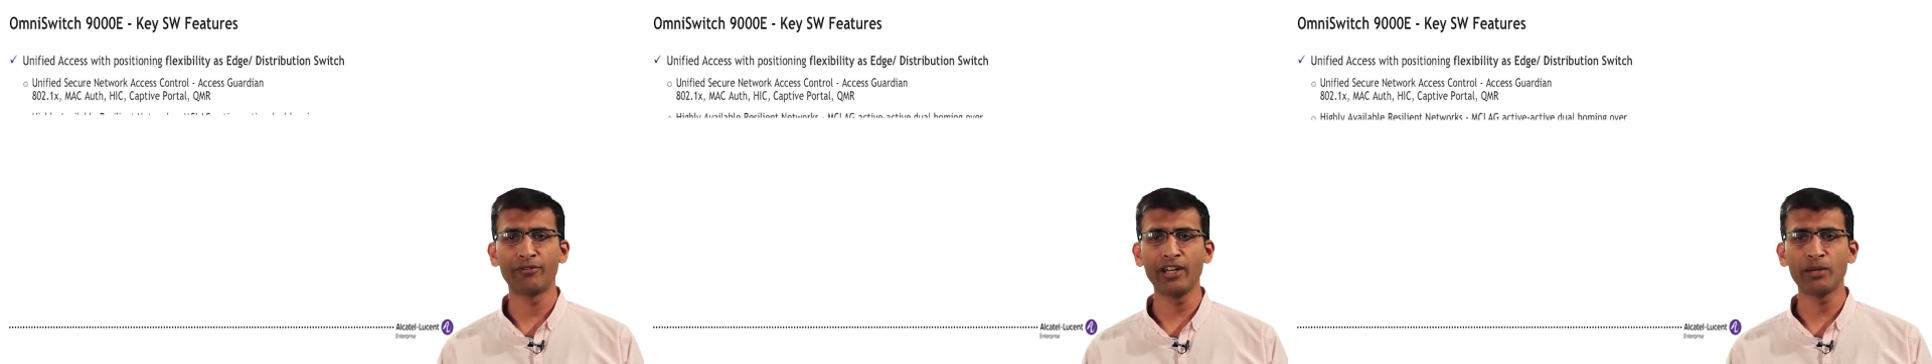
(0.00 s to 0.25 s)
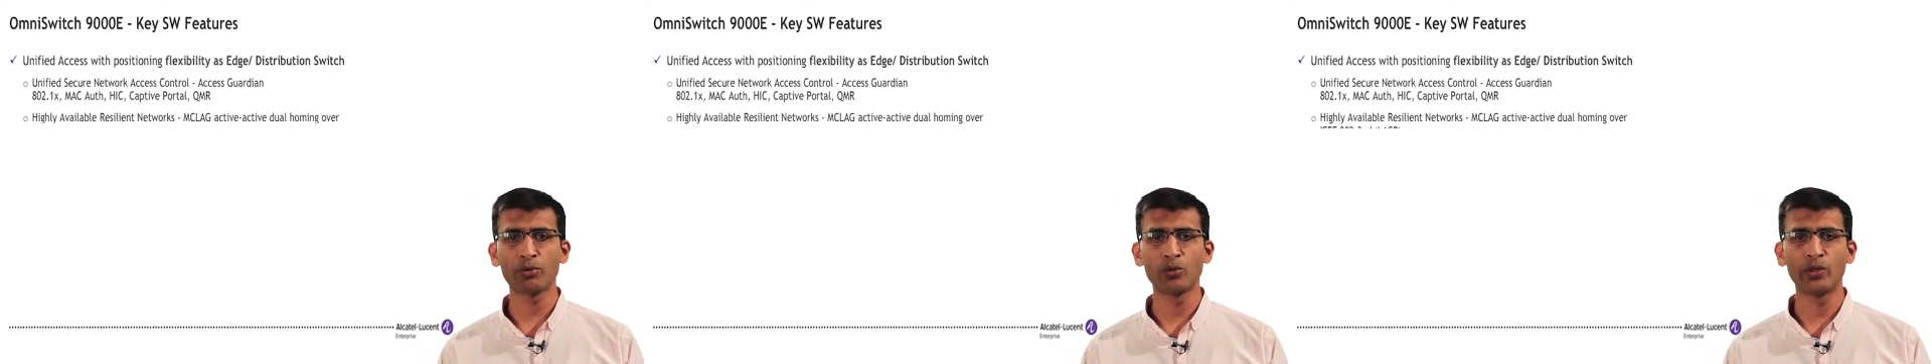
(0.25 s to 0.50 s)

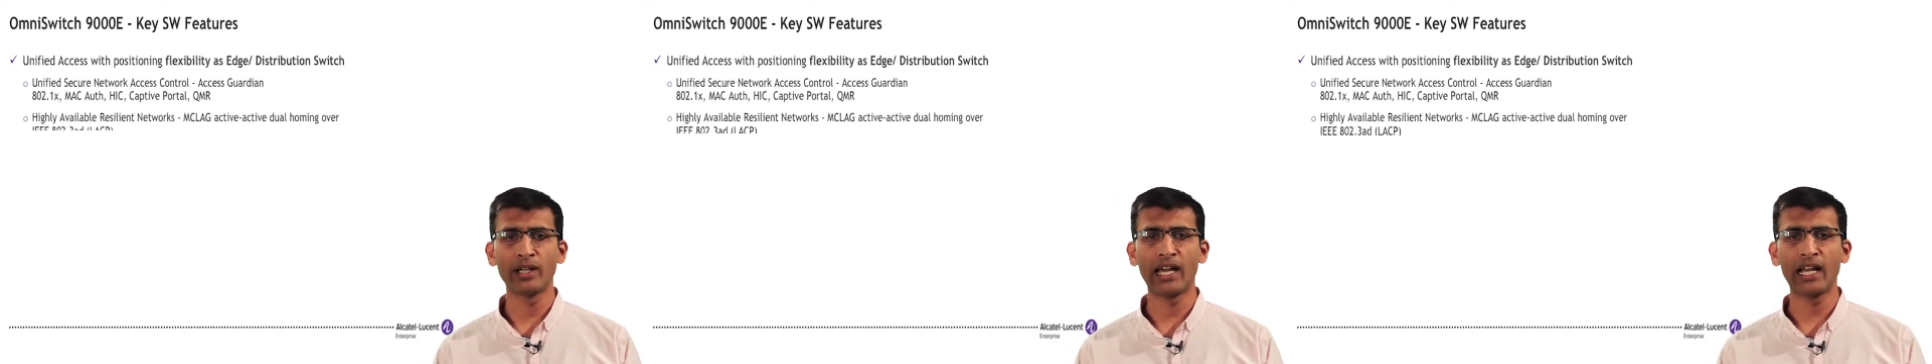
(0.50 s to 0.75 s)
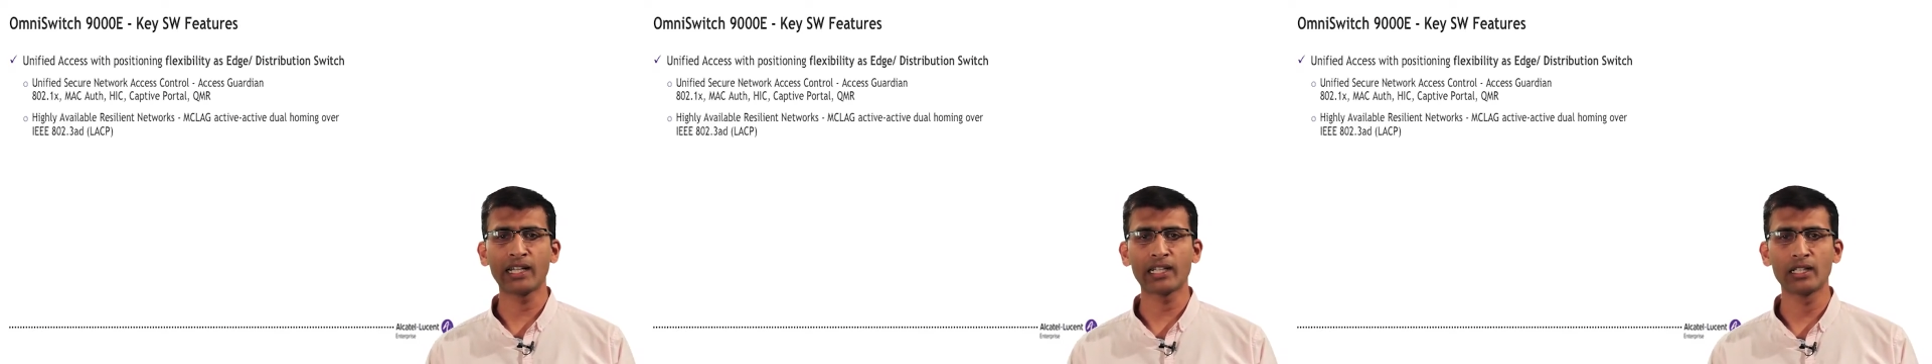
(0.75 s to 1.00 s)
field-proven
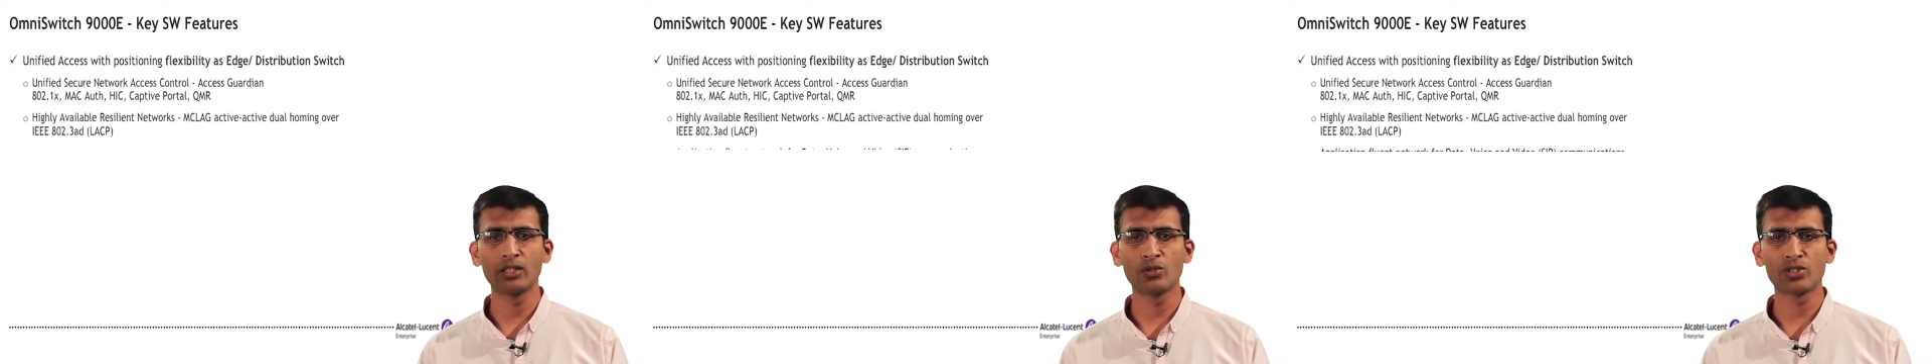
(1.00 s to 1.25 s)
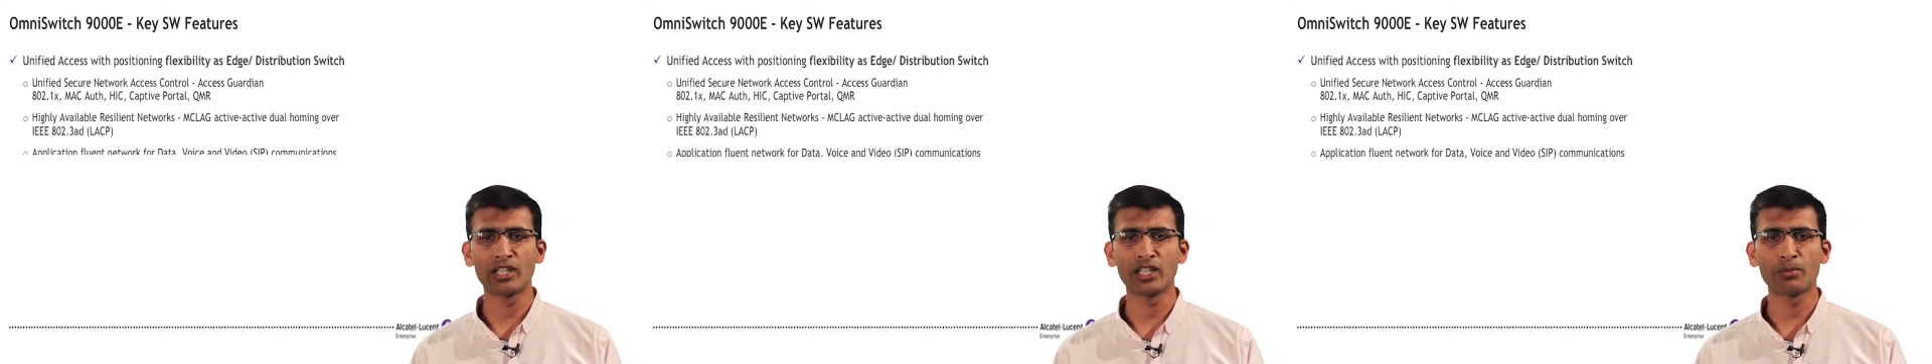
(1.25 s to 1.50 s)

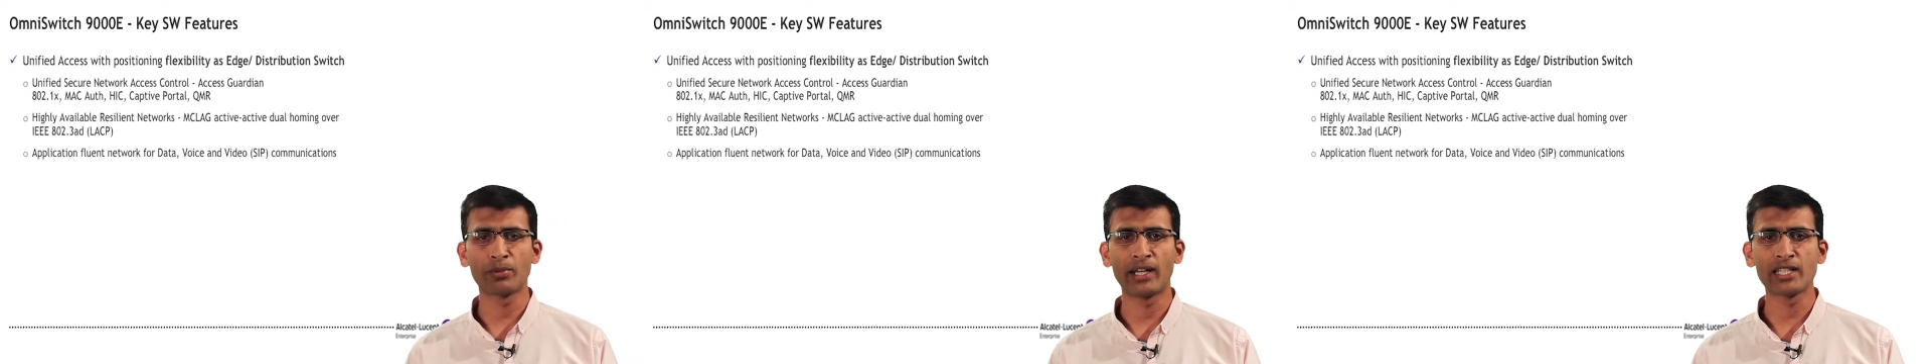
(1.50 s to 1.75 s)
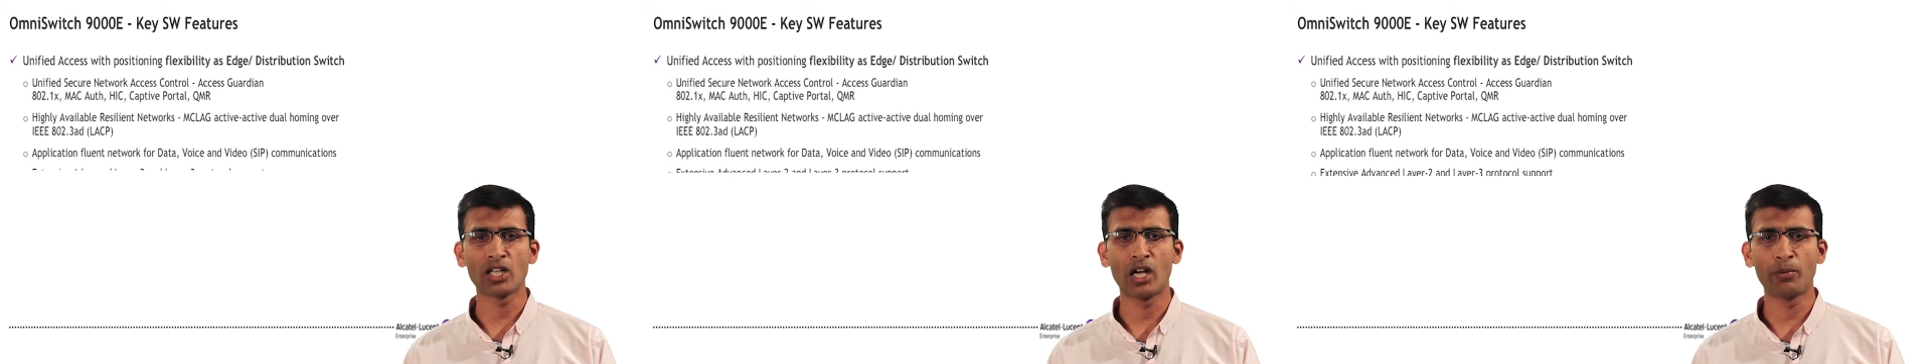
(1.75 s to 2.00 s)
Alcatel-Lucent
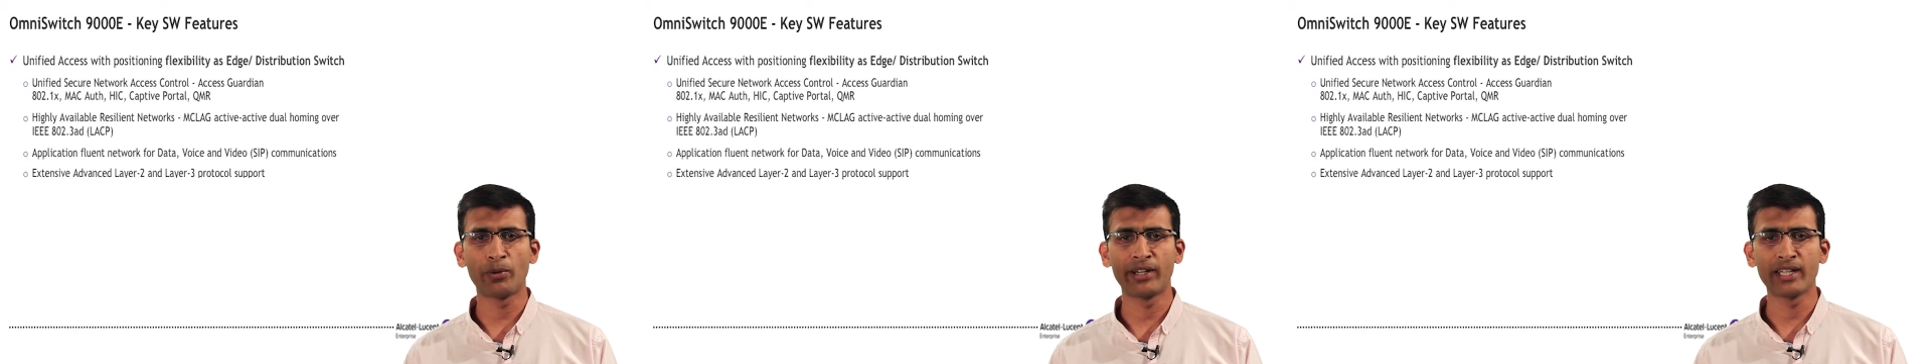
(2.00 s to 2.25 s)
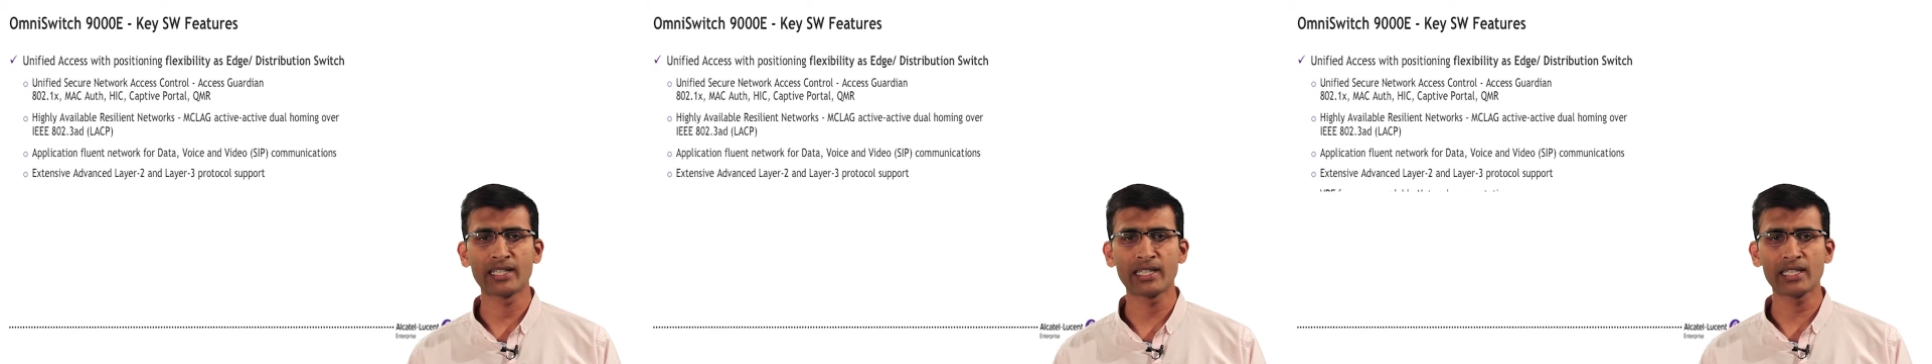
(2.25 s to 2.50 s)
Enterprise
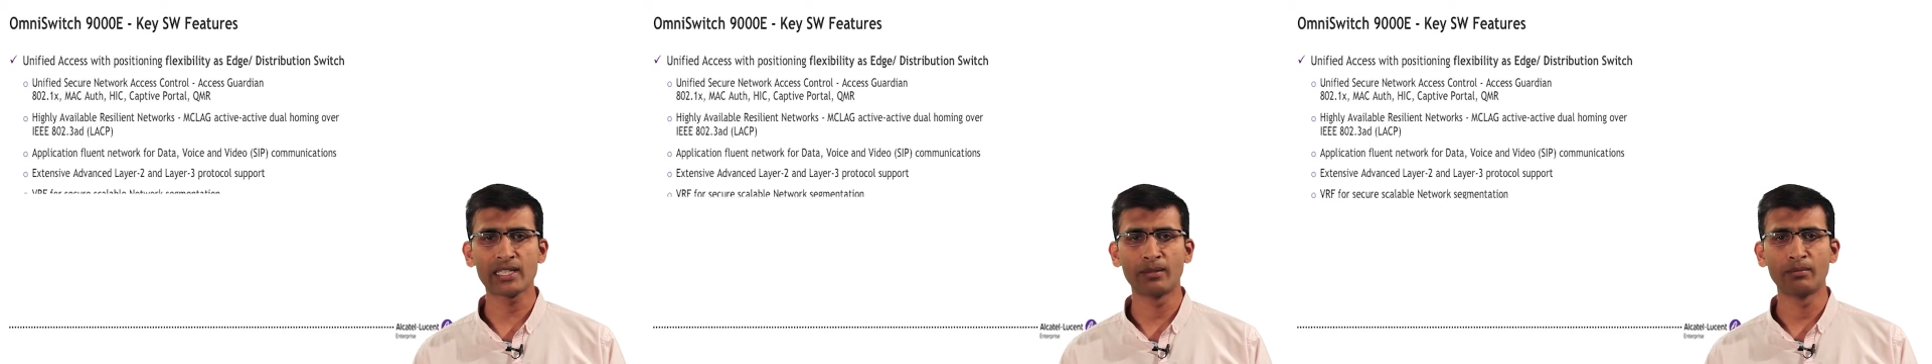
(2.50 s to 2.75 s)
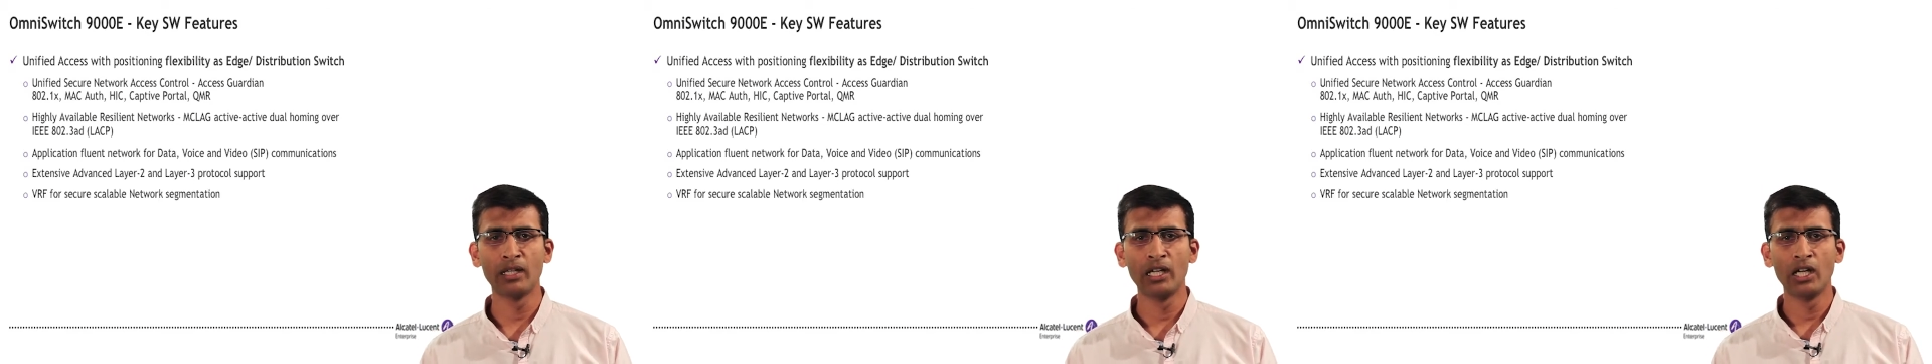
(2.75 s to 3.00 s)
operating system